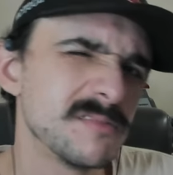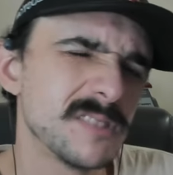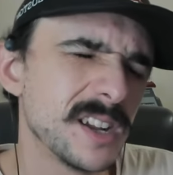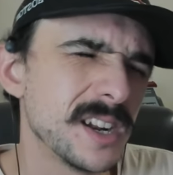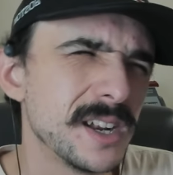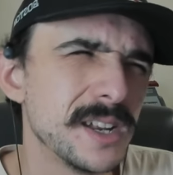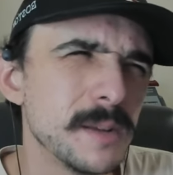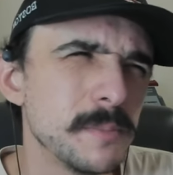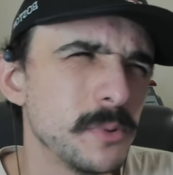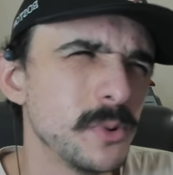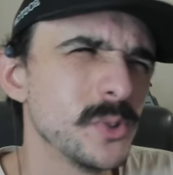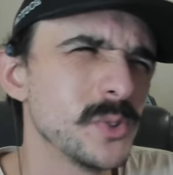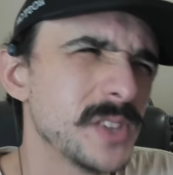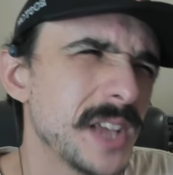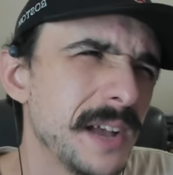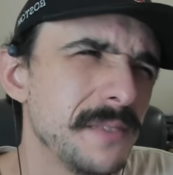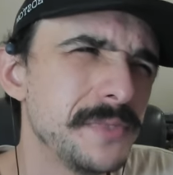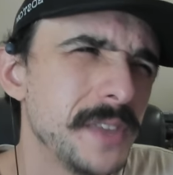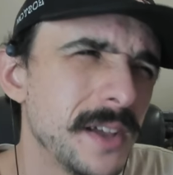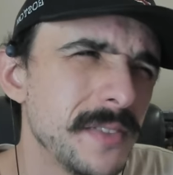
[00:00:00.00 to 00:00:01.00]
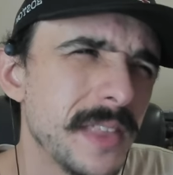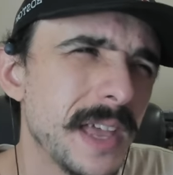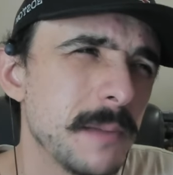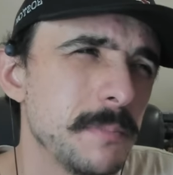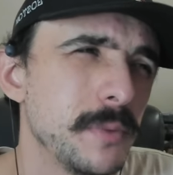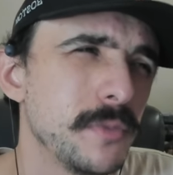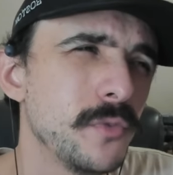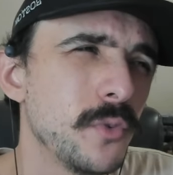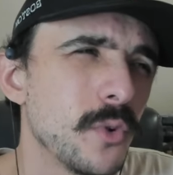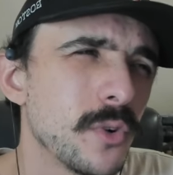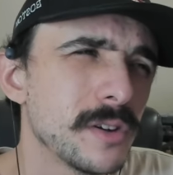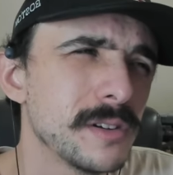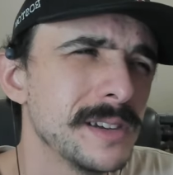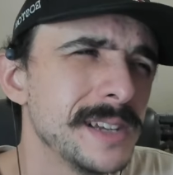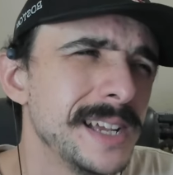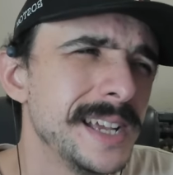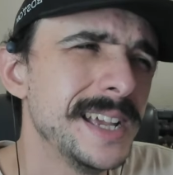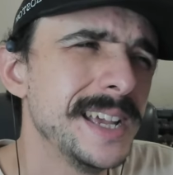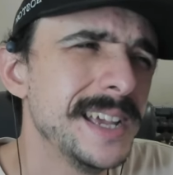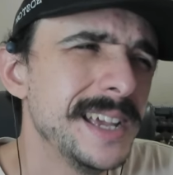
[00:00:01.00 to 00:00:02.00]
Not on nipples. I've done that before.
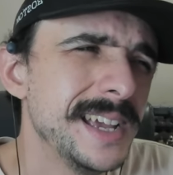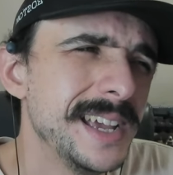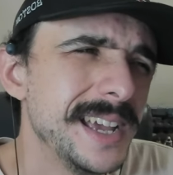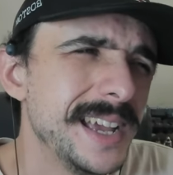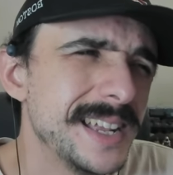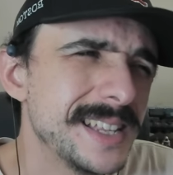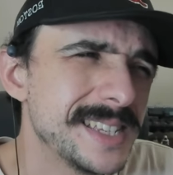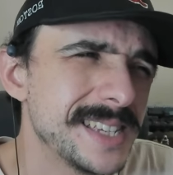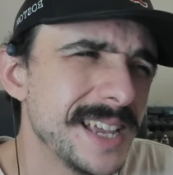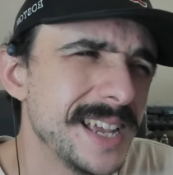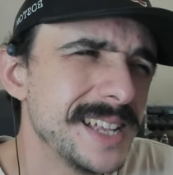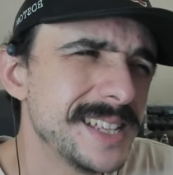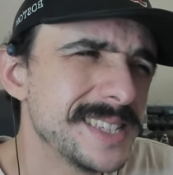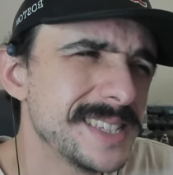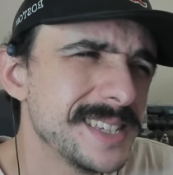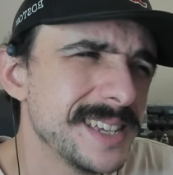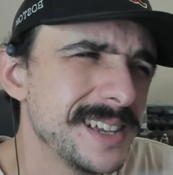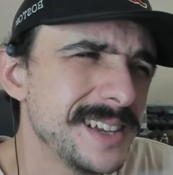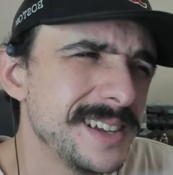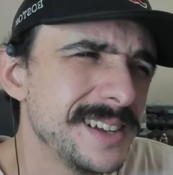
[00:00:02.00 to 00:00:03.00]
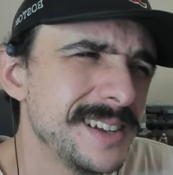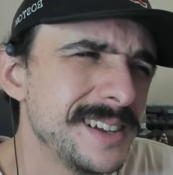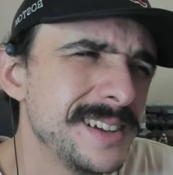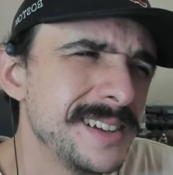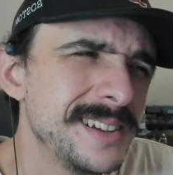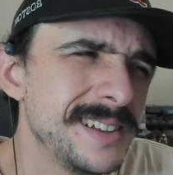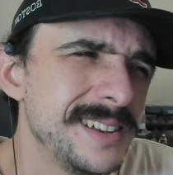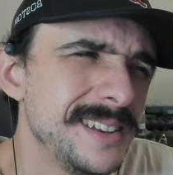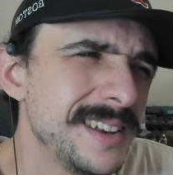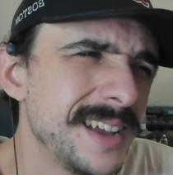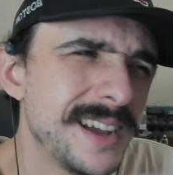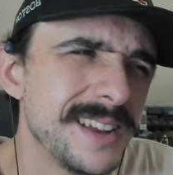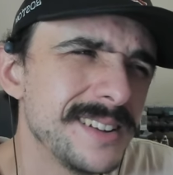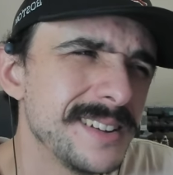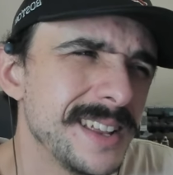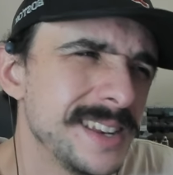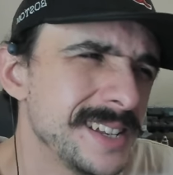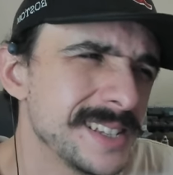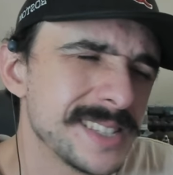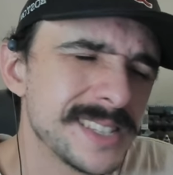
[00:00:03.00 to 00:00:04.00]
It's it's uh not.
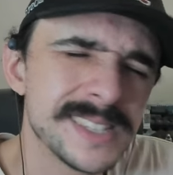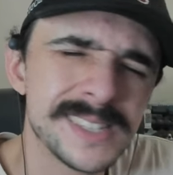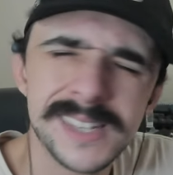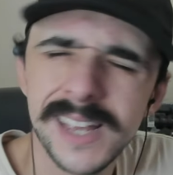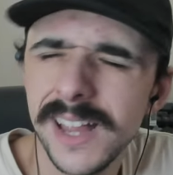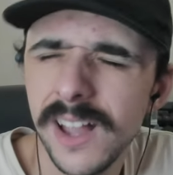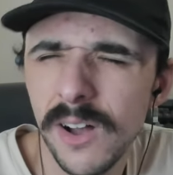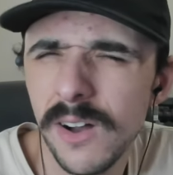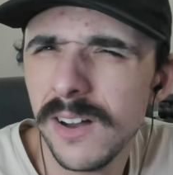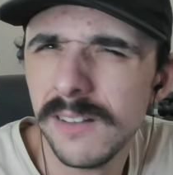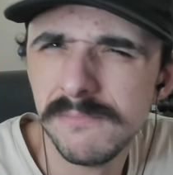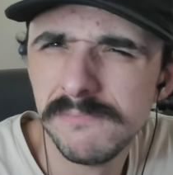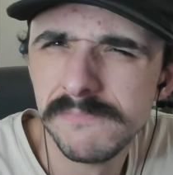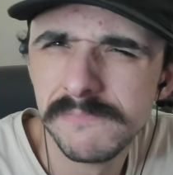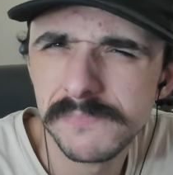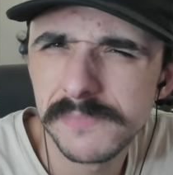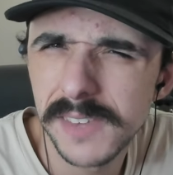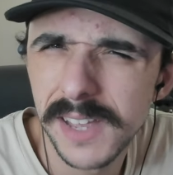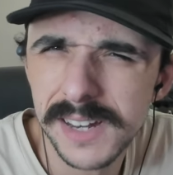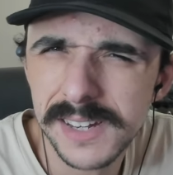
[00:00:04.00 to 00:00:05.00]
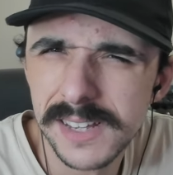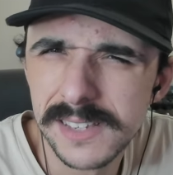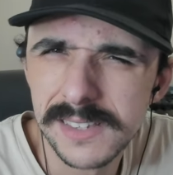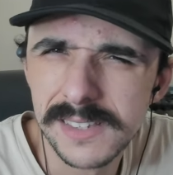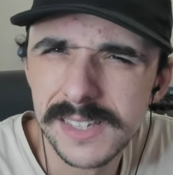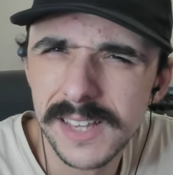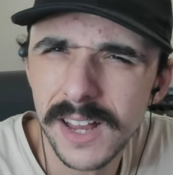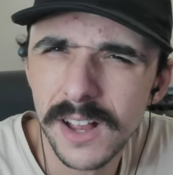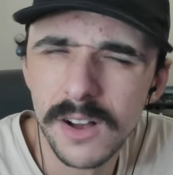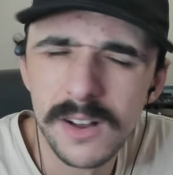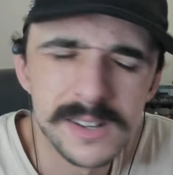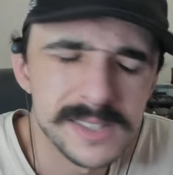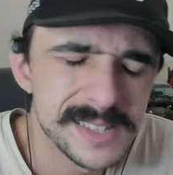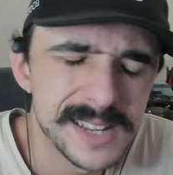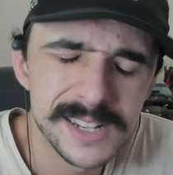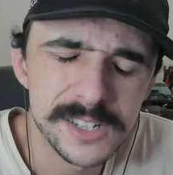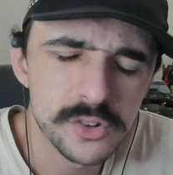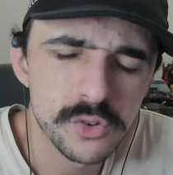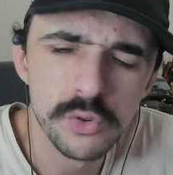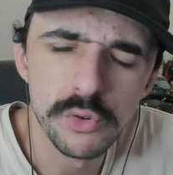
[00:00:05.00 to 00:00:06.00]
It doesn't stay on. It doesn't stay on. It's
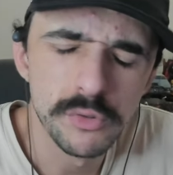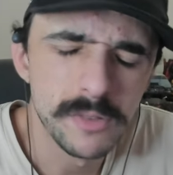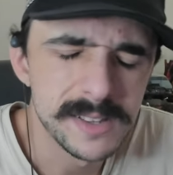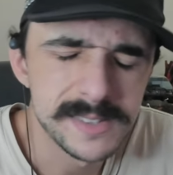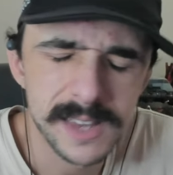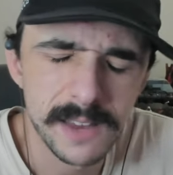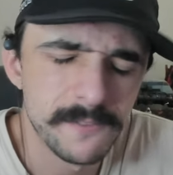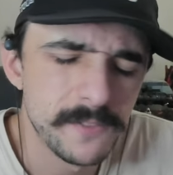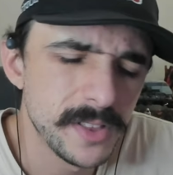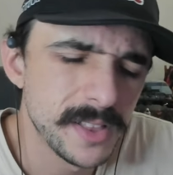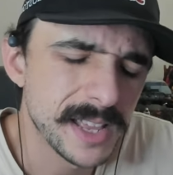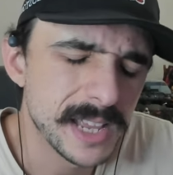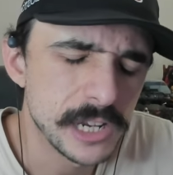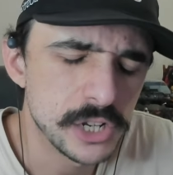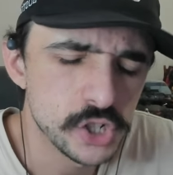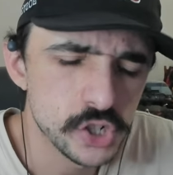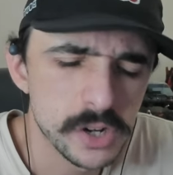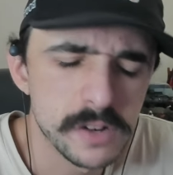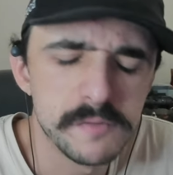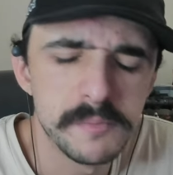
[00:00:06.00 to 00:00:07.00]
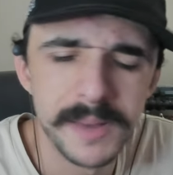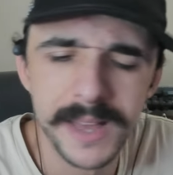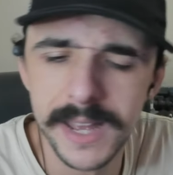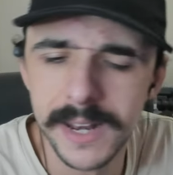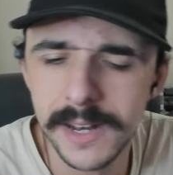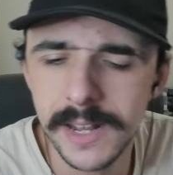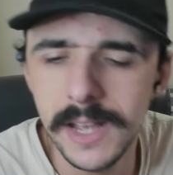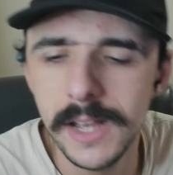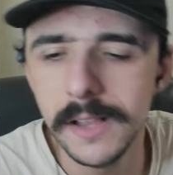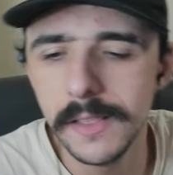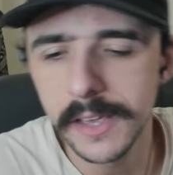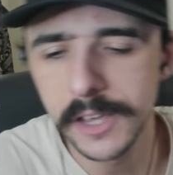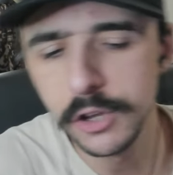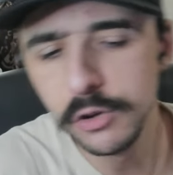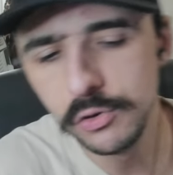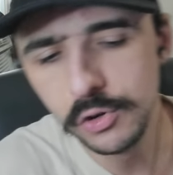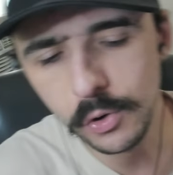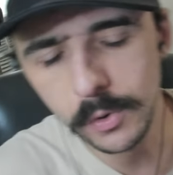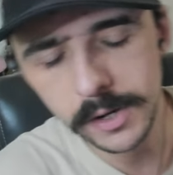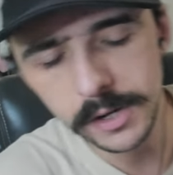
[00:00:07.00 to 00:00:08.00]
not as cool as I feel like it should have been. Like you
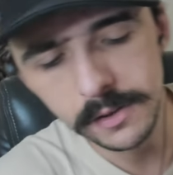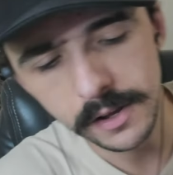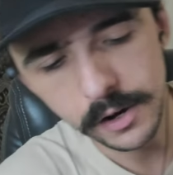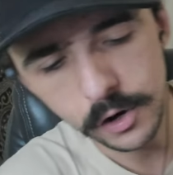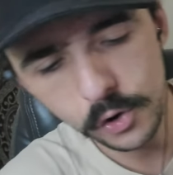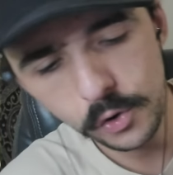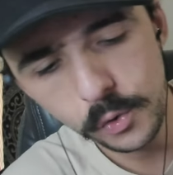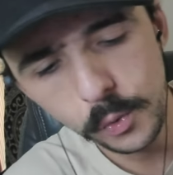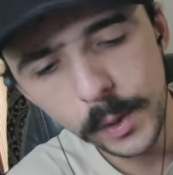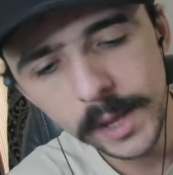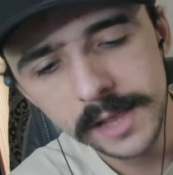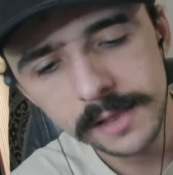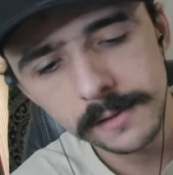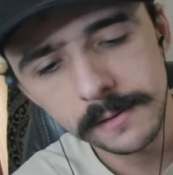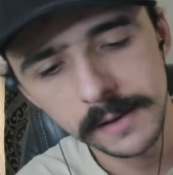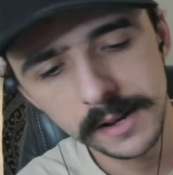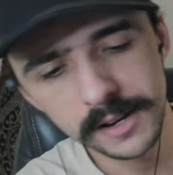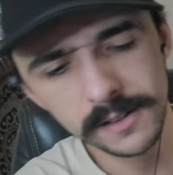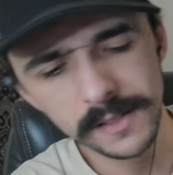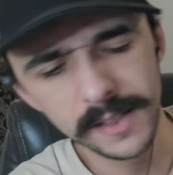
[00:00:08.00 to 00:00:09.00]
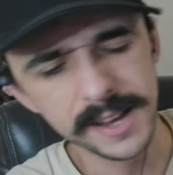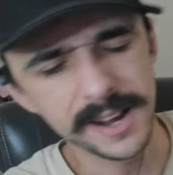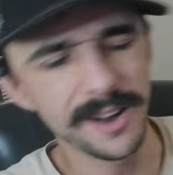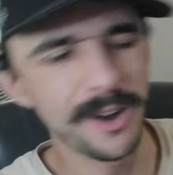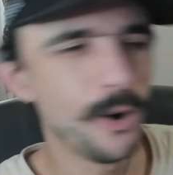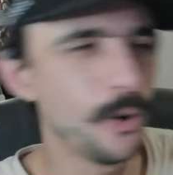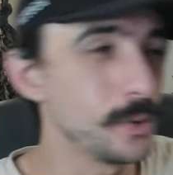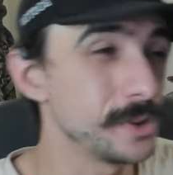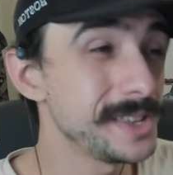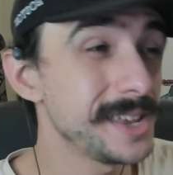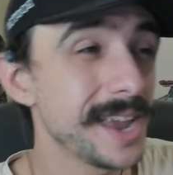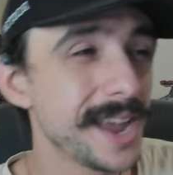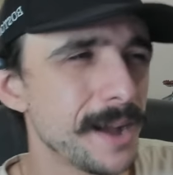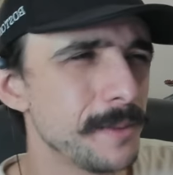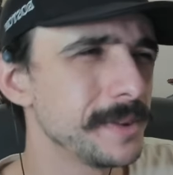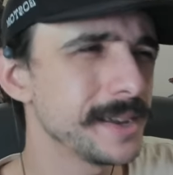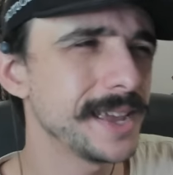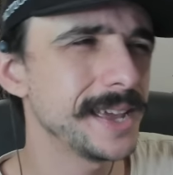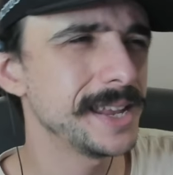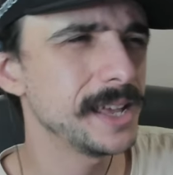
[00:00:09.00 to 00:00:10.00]
do it and you're like. And you're like, oh yeah, I'm
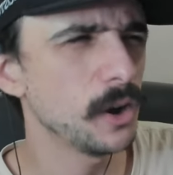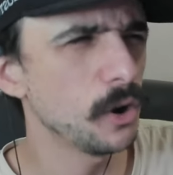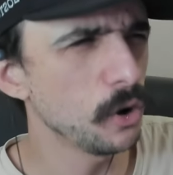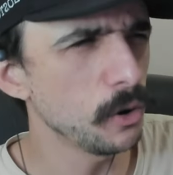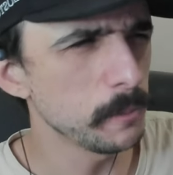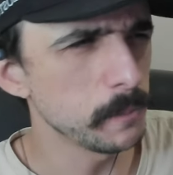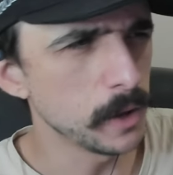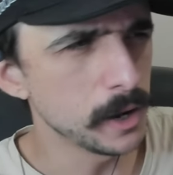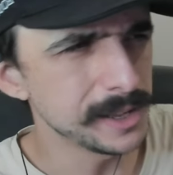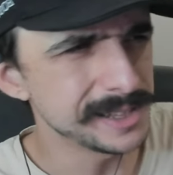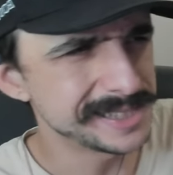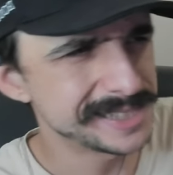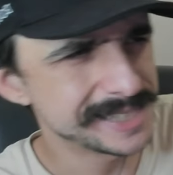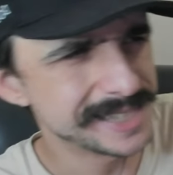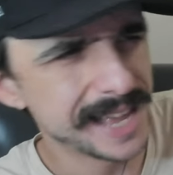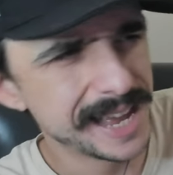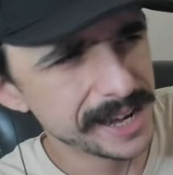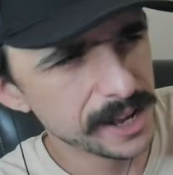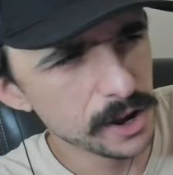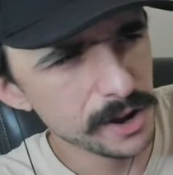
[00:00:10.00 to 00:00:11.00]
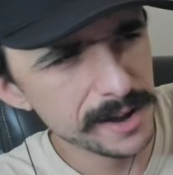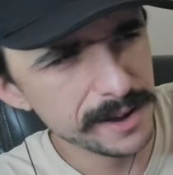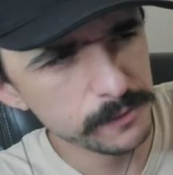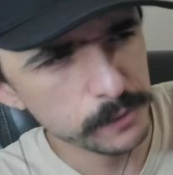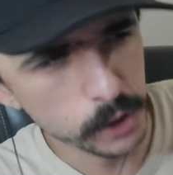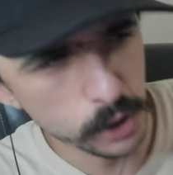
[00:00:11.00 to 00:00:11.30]
gonna get it. Oh, uh, it's sliding off.